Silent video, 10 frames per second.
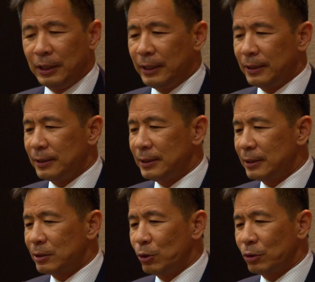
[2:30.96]
And he
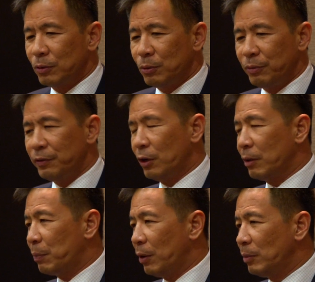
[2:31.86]
says, "Look, we've got
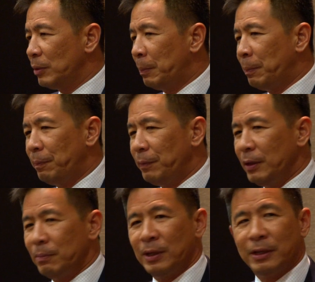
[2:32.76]
a problem
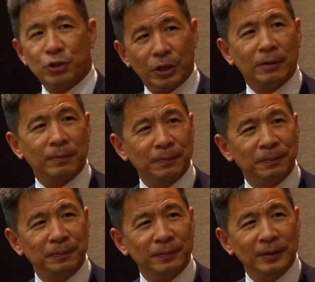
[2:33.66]
in Malaysia,
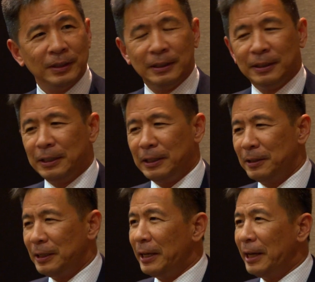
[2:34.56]

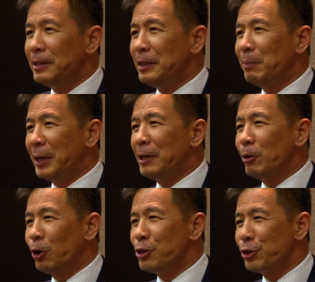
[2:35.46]
in the anti-money
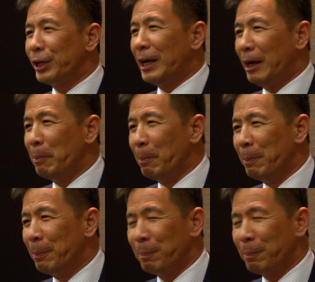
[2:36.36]
laundering hub.